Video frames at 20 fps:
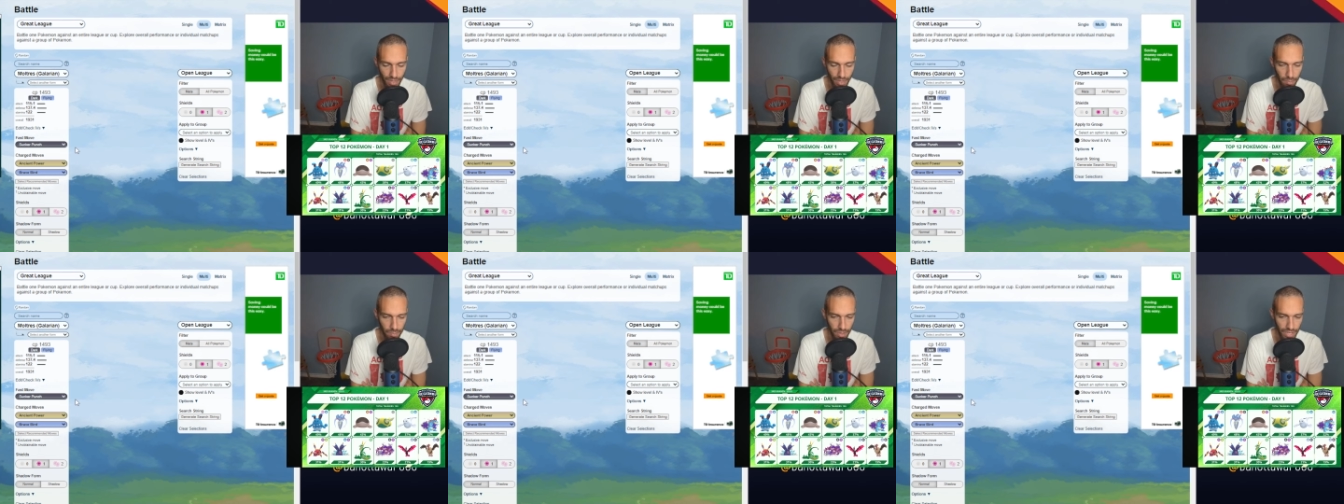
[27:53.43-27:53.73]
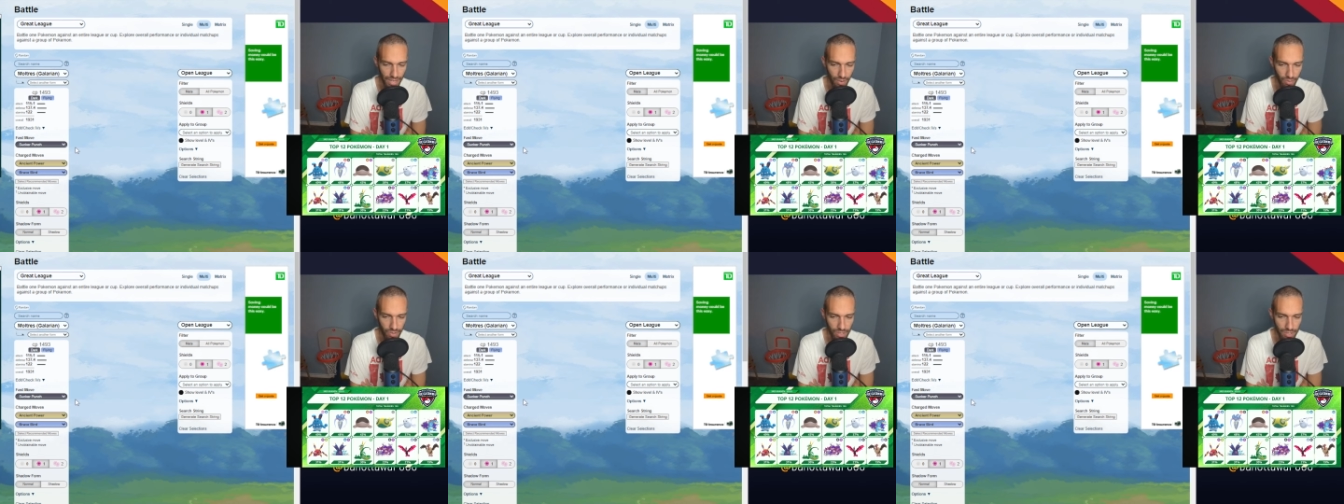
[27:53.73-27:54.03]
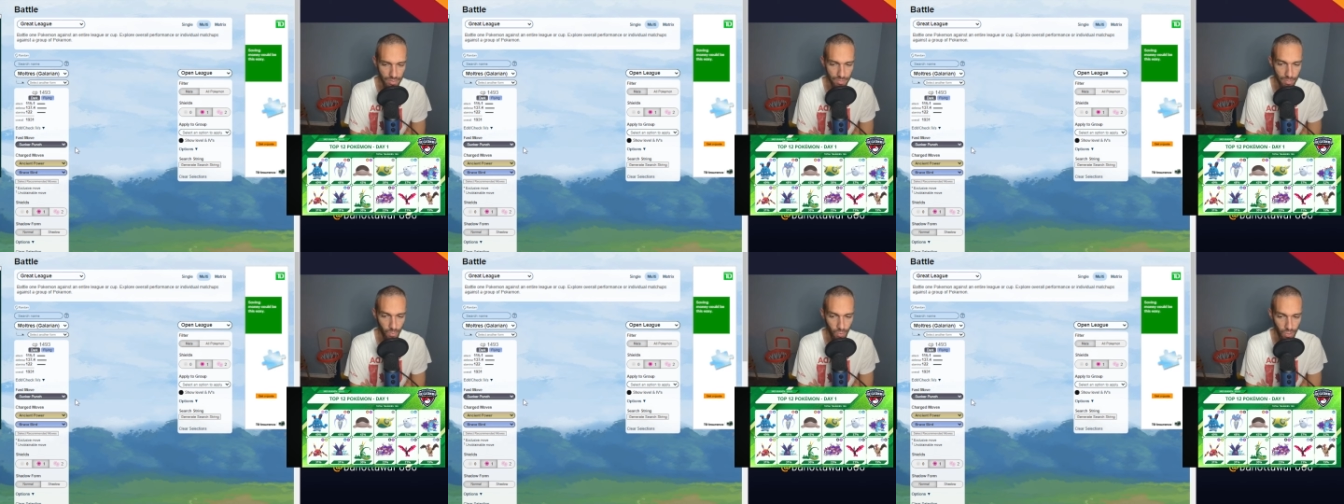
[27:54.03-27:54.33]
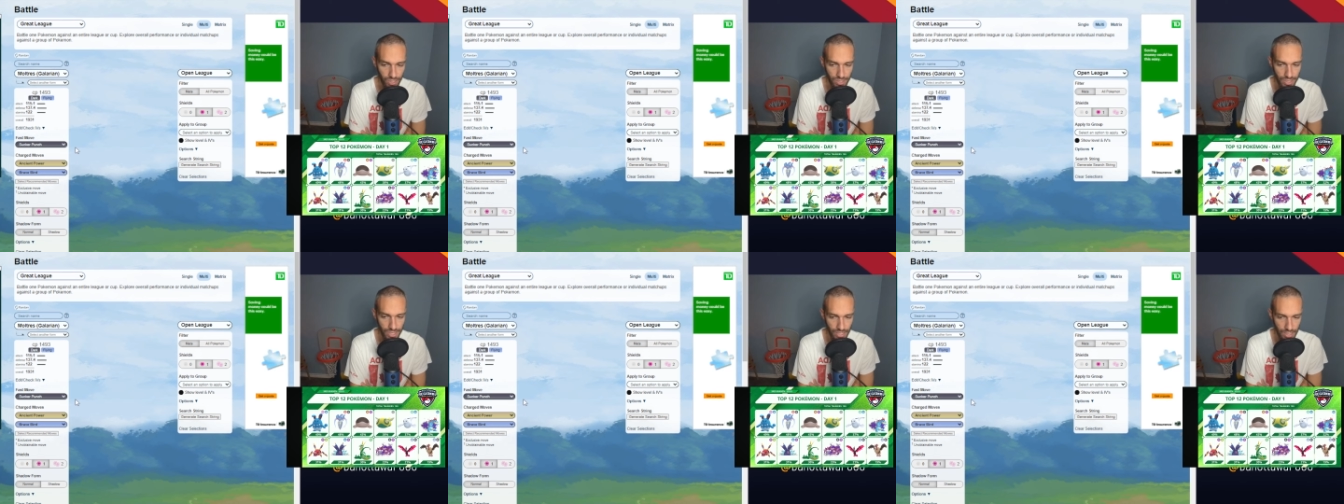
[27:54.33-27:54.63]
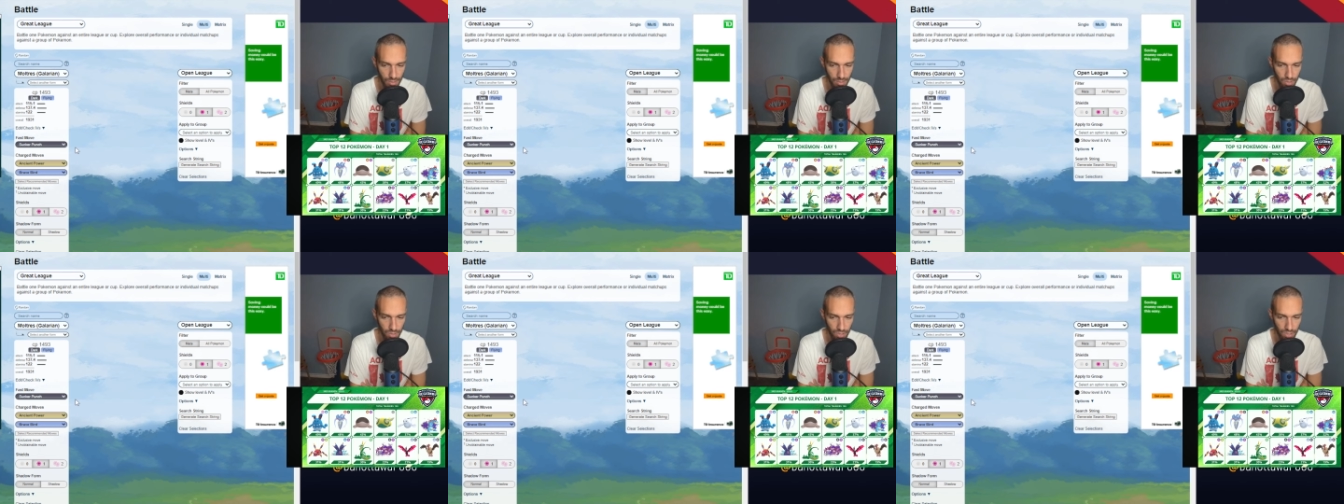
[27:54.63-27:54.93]
but now it is more
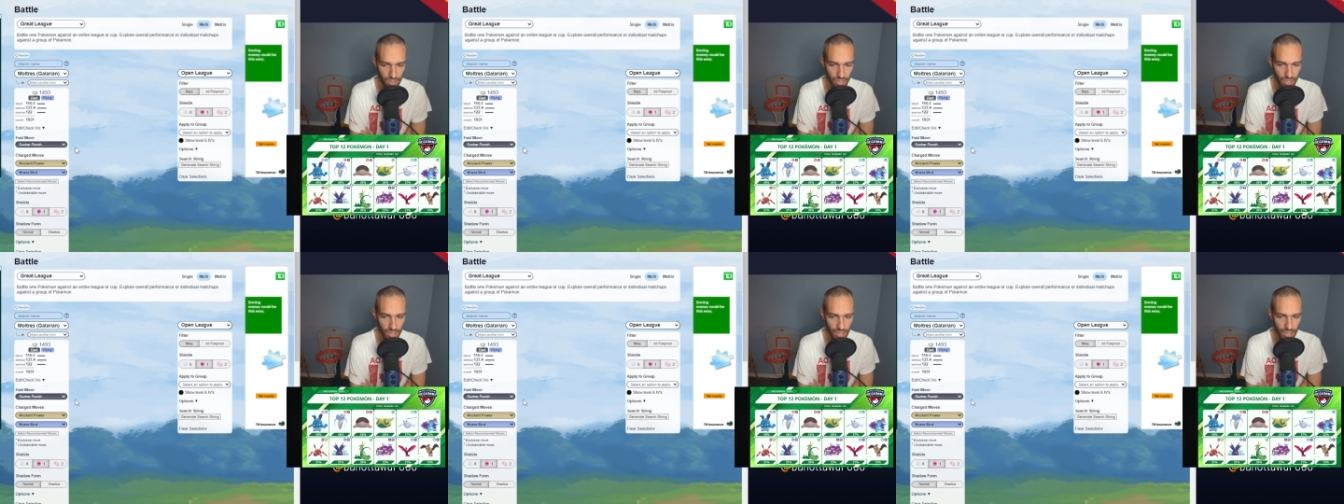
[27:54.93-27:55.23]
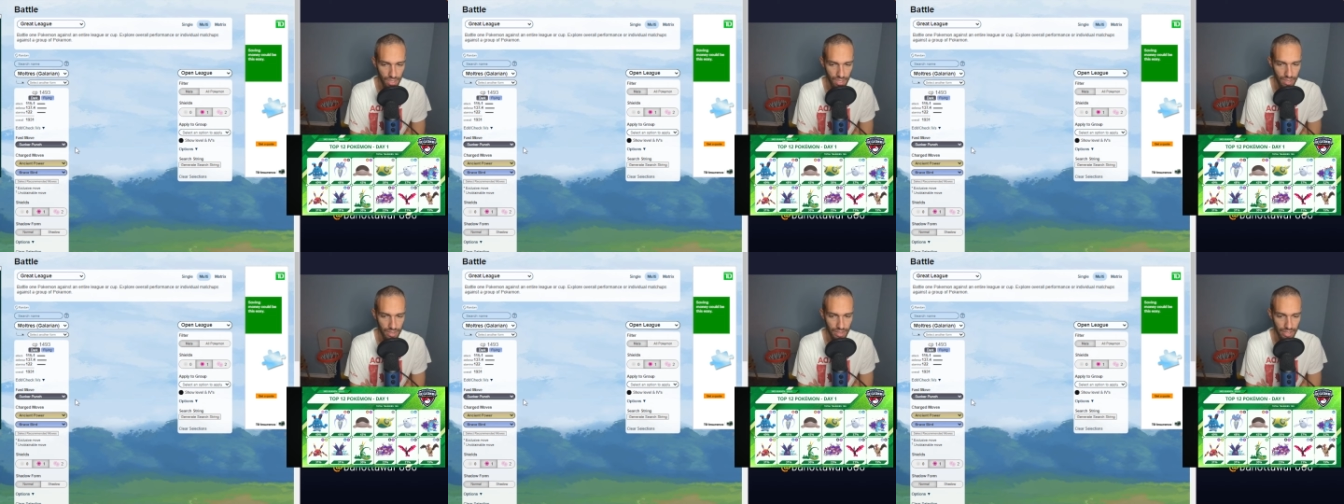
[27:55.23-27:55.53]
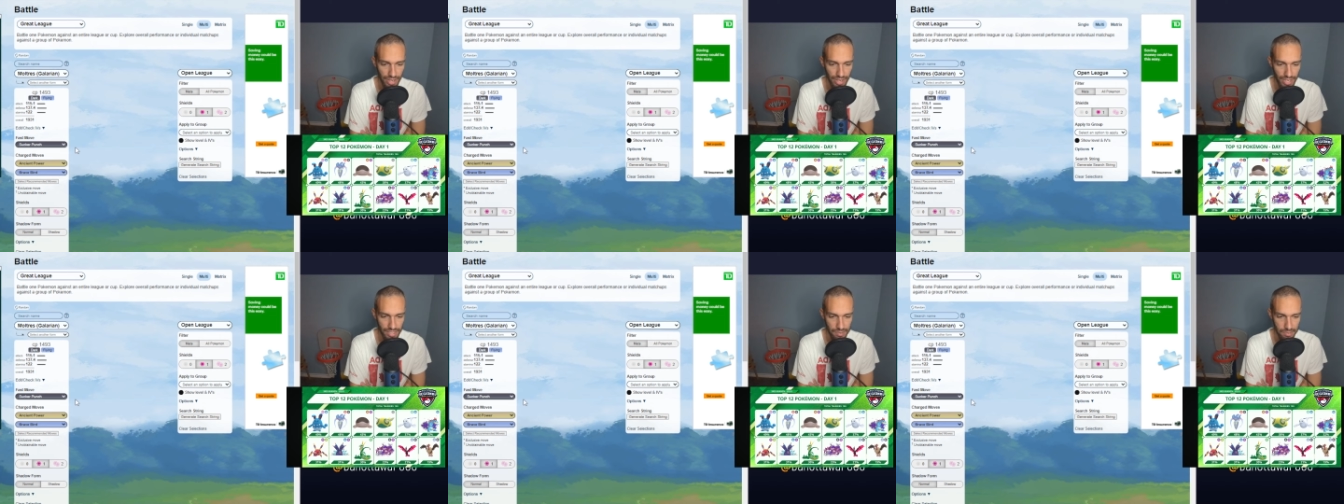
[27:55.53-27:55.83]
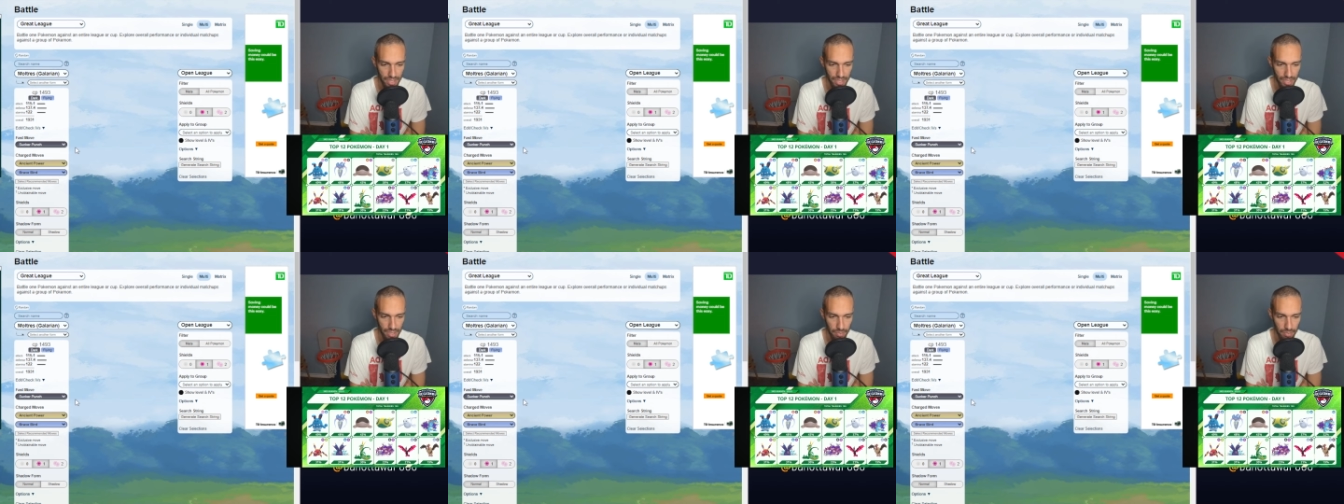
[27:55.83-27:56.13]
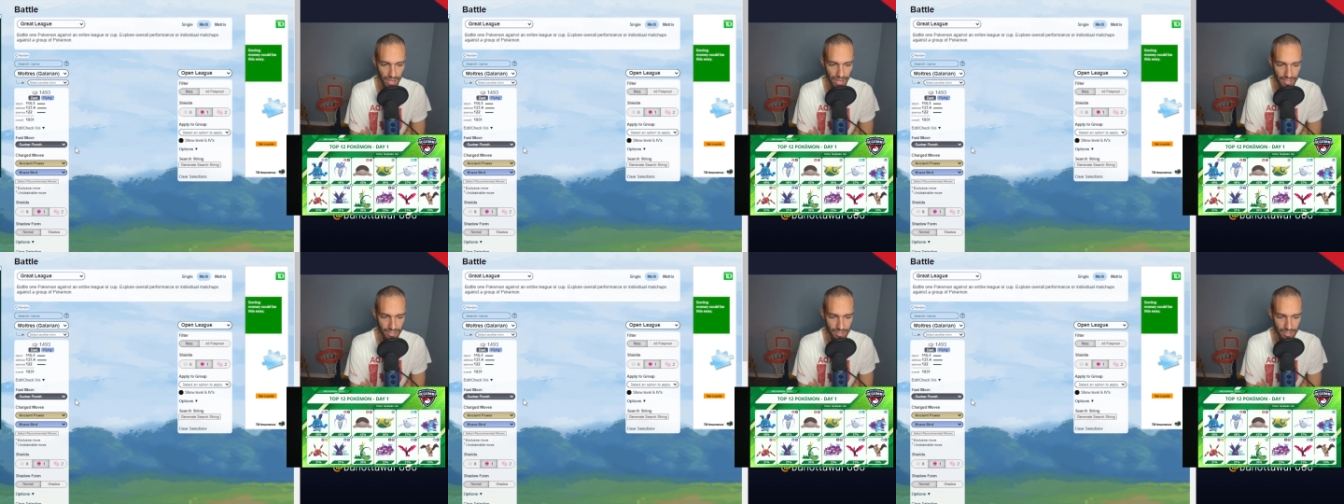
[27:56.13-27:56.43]
accessible than it has been in the
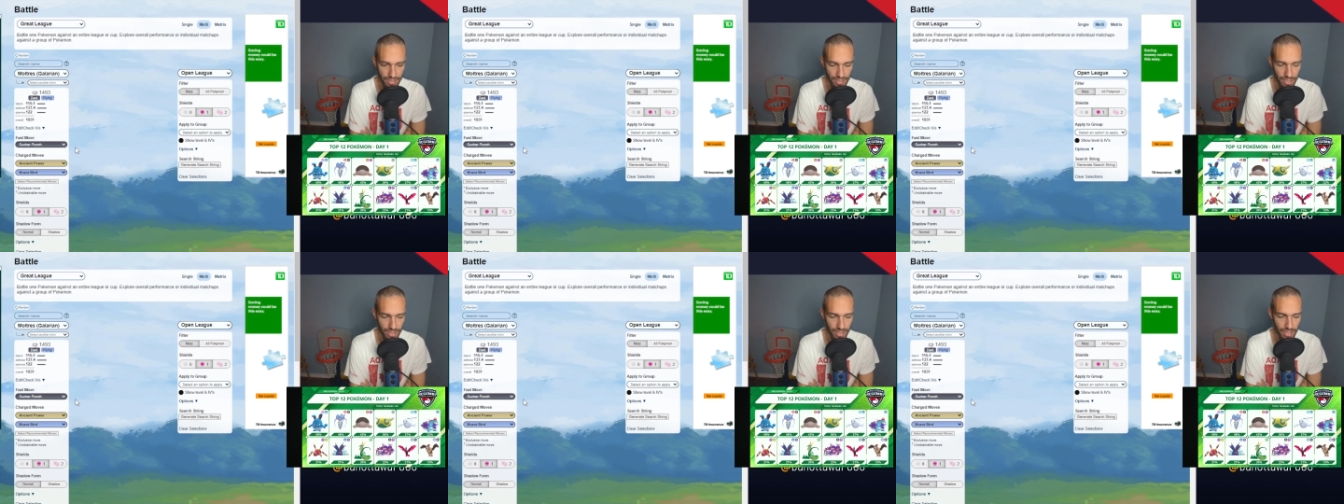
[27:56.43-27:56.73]
past.